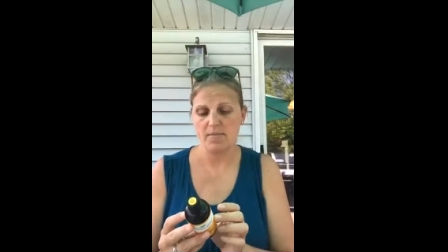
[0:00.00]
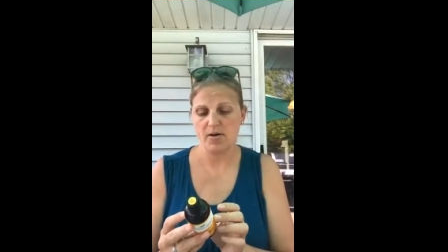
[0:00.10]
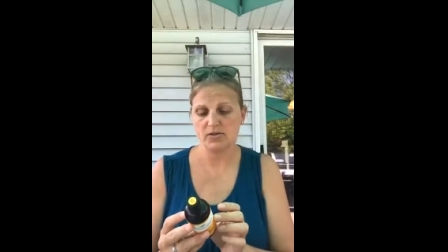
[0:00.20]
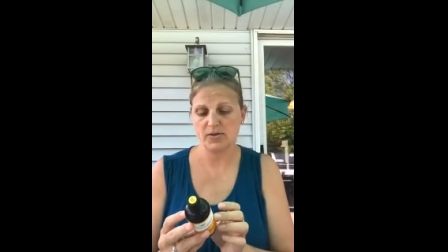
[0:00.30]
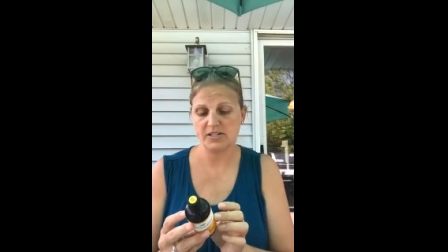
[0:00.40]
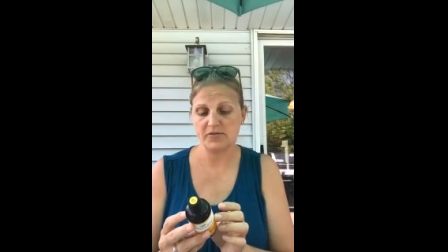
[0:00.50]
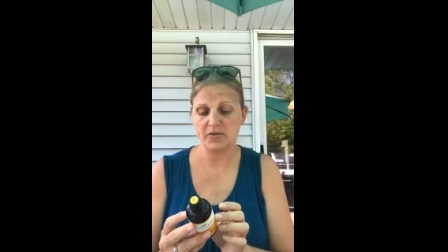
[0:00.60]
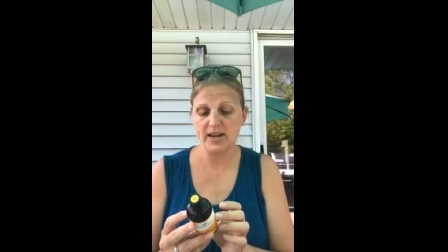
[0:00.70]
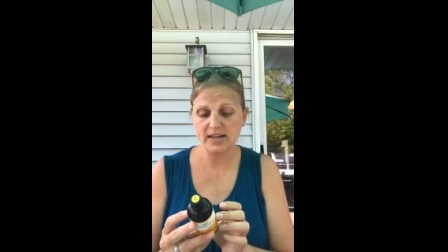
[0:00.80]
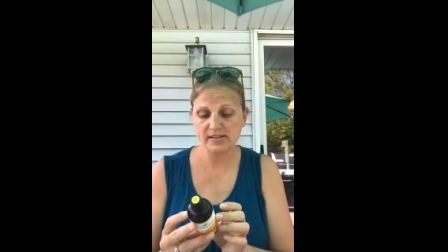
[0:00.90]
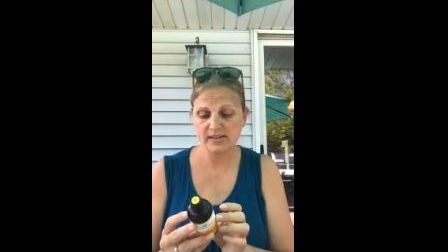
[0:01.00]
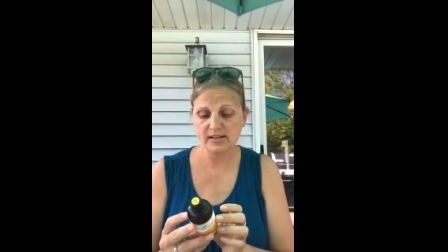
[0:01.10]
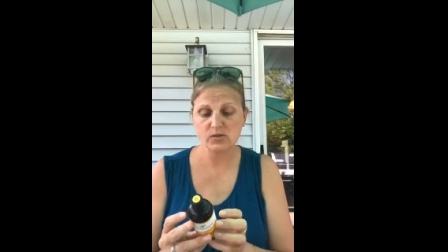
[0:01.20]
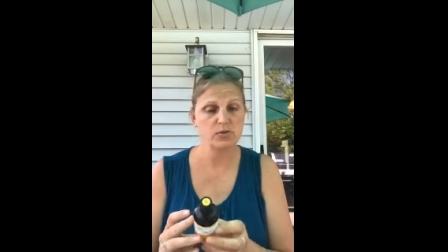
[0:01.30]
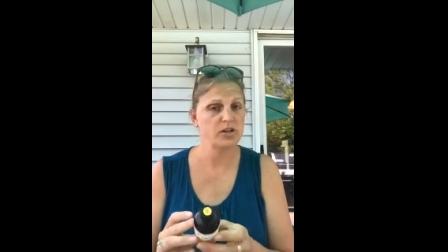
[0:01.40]
also has
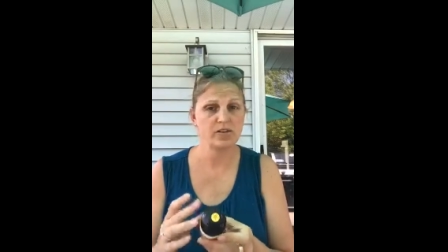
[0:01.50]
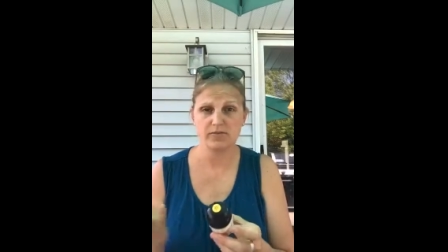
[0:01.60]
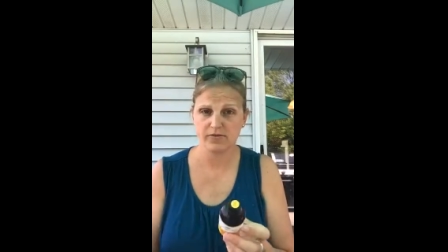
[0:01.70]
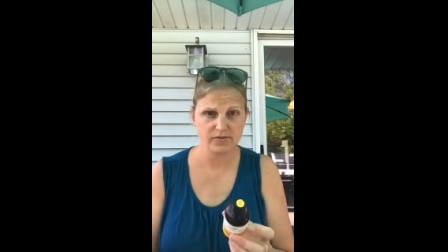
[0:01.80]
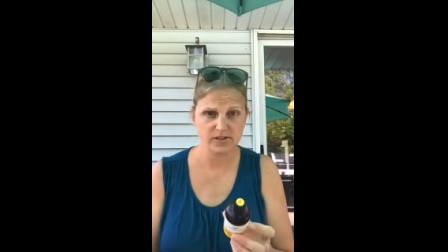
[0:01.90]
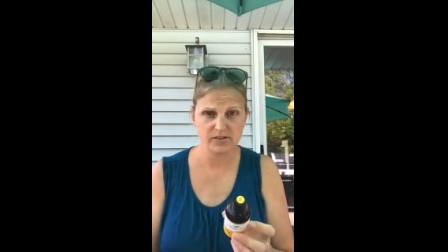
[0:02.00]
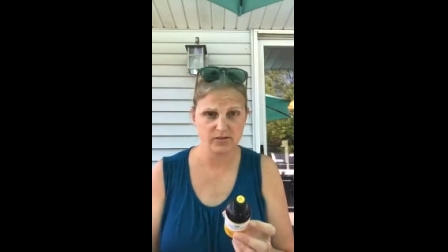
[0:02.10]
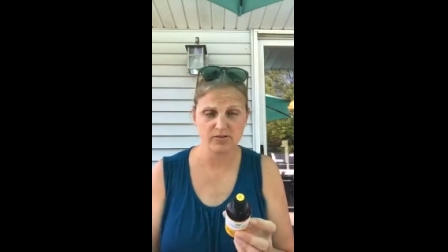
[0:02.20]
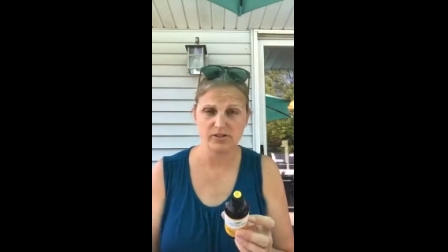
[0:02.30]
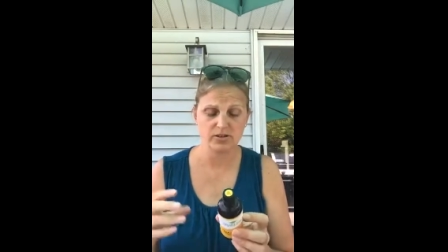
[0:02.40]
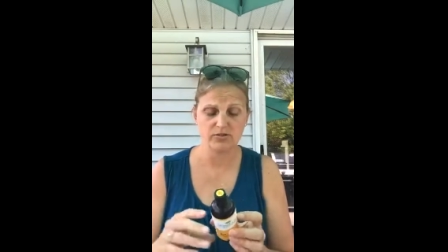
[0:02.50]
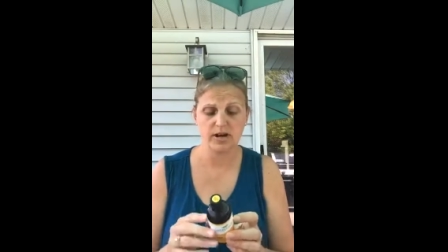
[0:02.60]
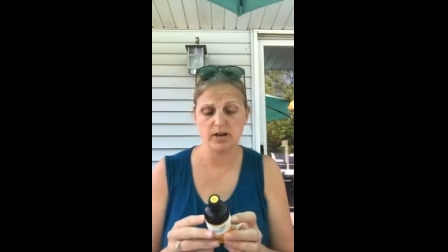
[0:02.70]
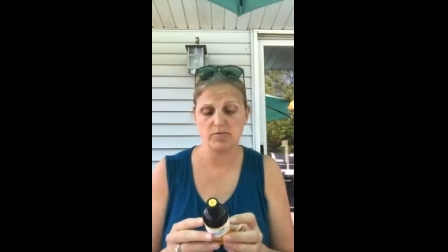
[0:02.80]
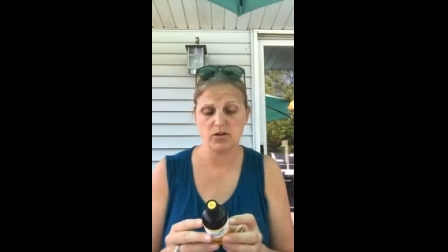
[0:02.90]
frankincense, which I've since learned is
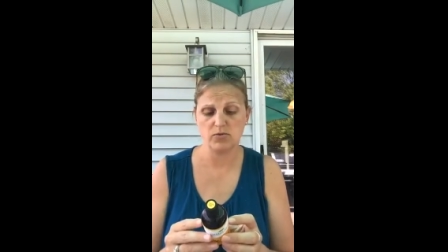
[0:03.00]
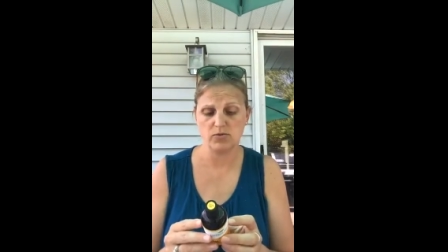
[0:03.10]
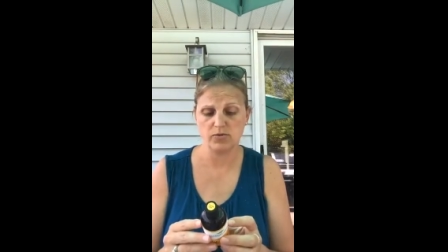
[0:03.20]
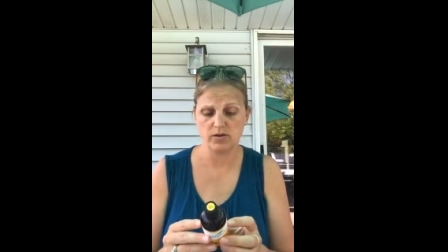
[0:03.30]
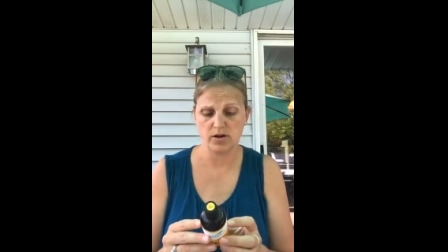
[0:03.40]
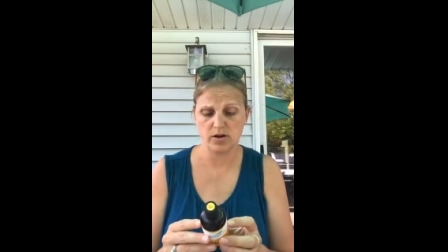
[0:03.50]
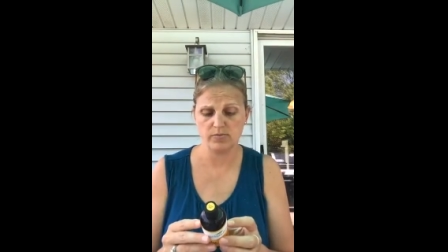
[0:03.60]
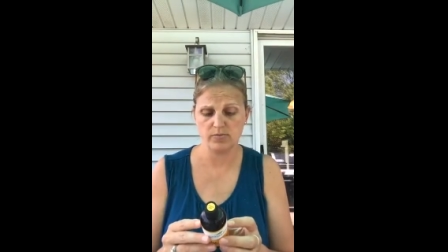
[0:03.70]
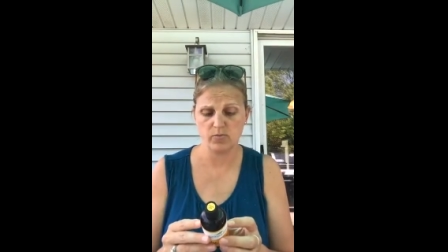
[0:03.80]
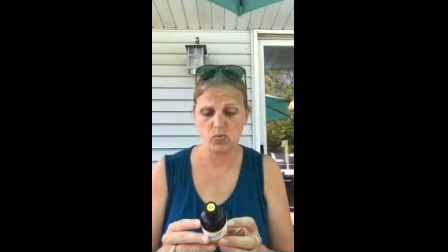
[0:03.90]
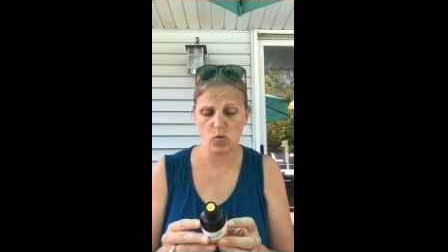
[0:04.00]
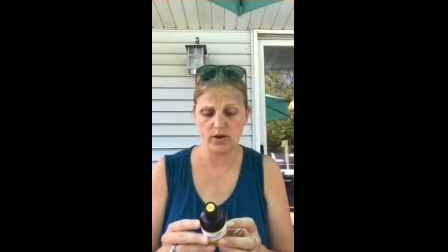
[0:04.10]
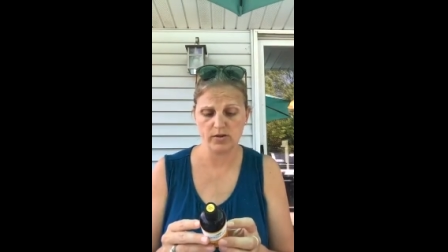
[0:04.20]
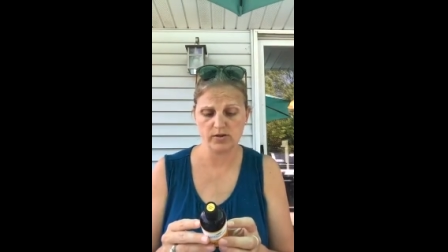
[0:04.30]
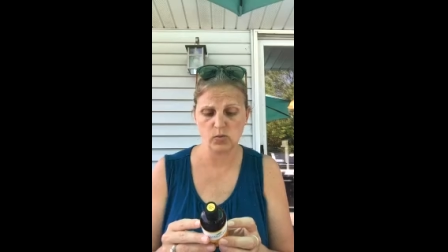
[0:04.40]
great immune
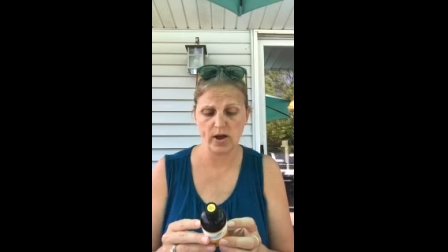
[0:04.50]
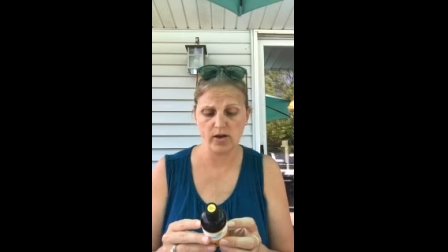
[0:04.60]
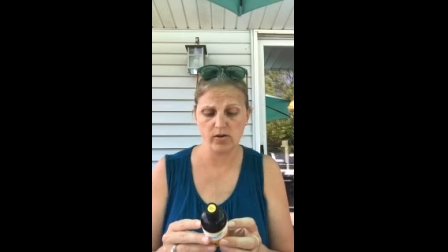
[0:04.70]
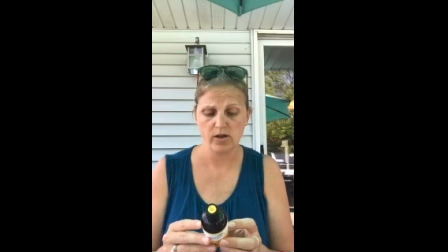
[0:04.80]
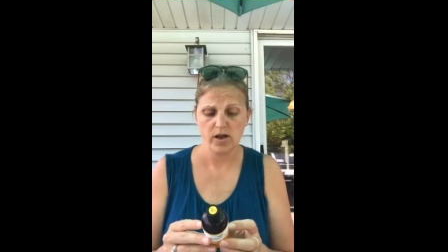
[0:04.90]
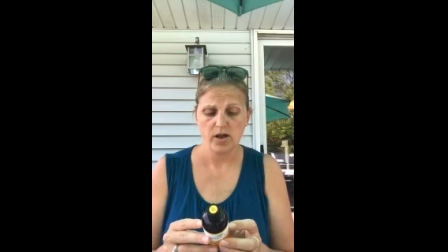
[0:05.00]
oil as well.